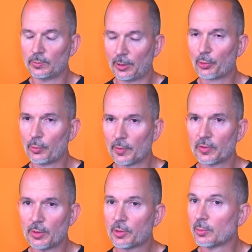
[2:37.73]
improvement of
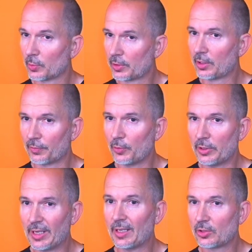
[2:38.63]
symptoms within a few
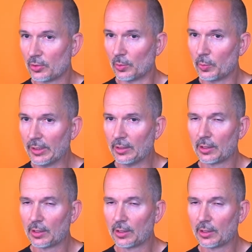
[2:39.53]
days to a week,